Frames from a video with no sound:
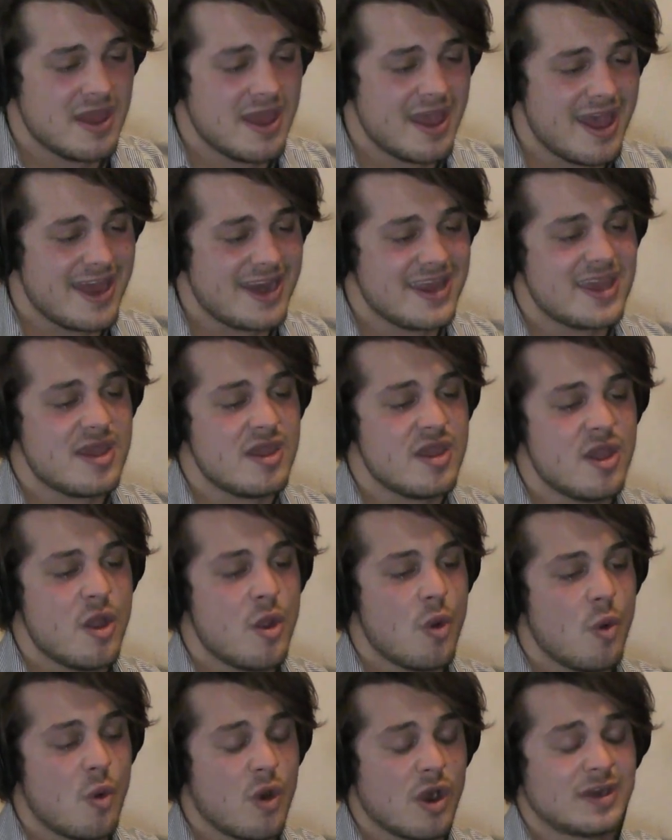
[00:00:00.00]
And he
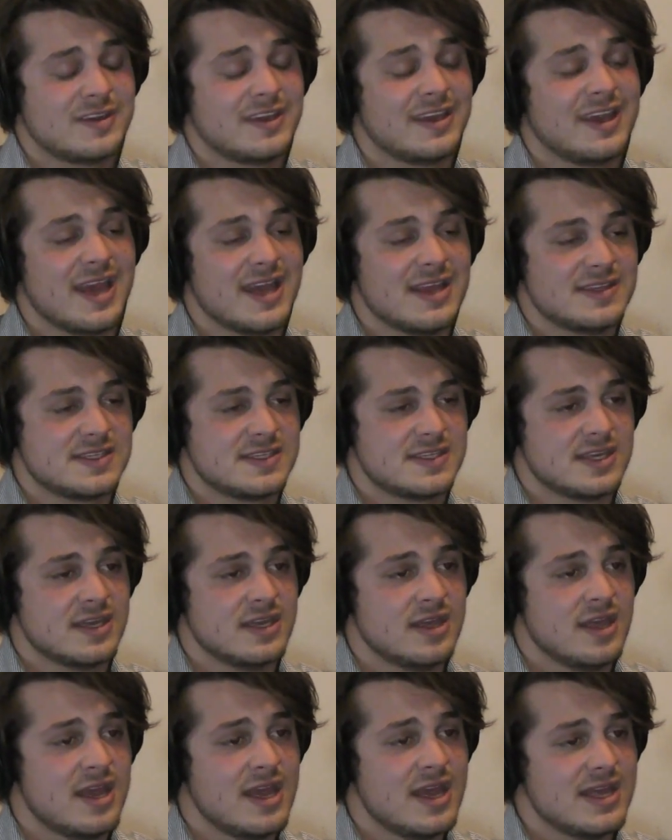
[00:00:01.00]
worked against
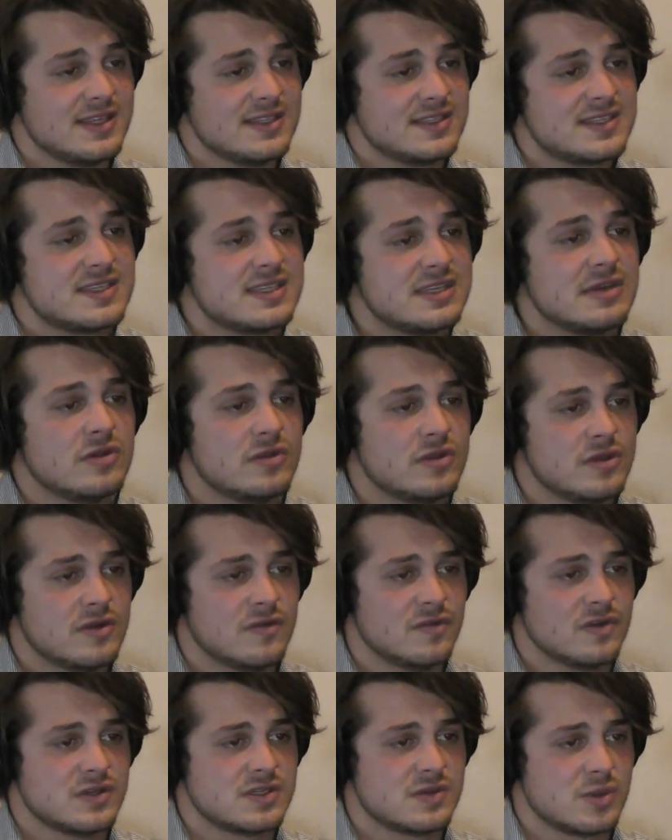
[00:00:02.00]
it, and still the
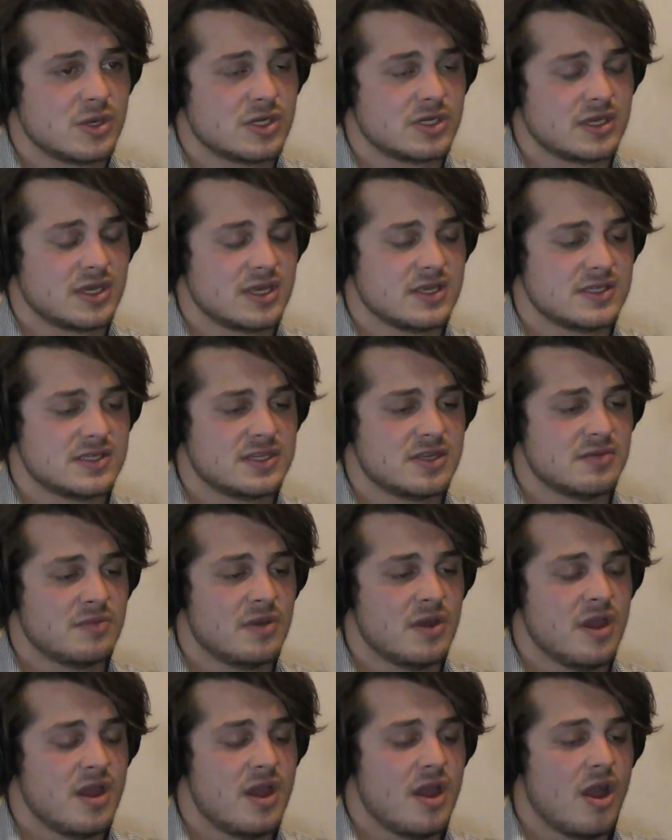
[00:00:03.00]
universe worked against him.
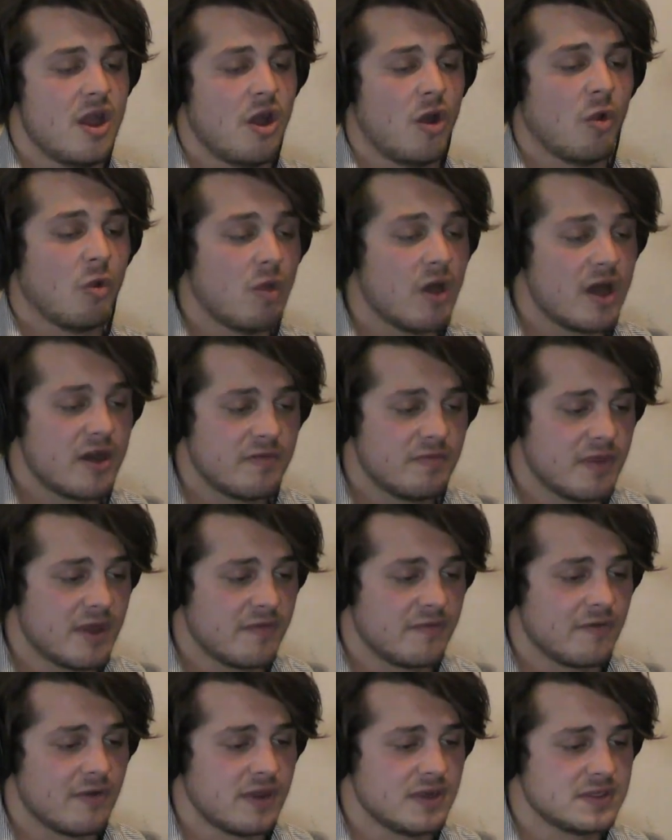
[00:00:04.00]
A lot of my
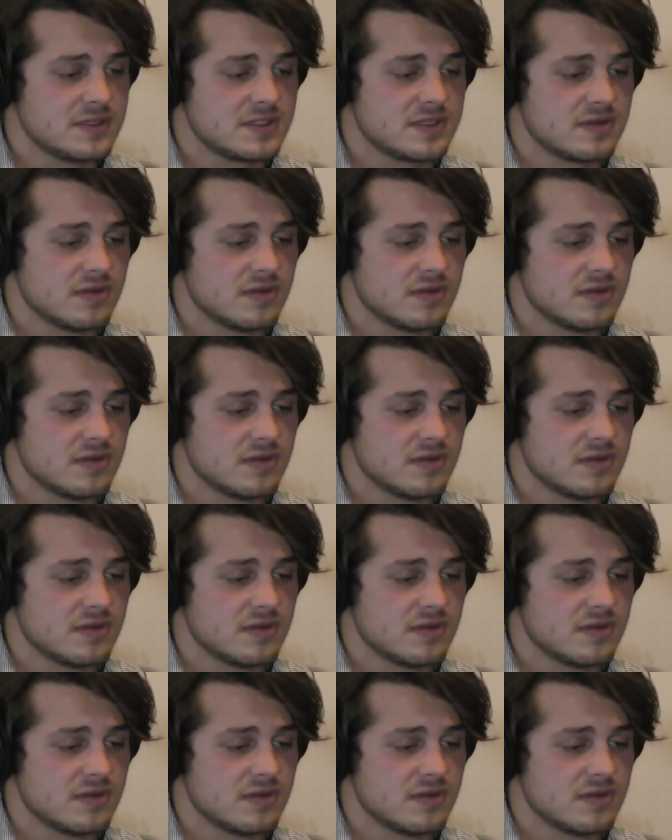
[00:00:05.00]
friends,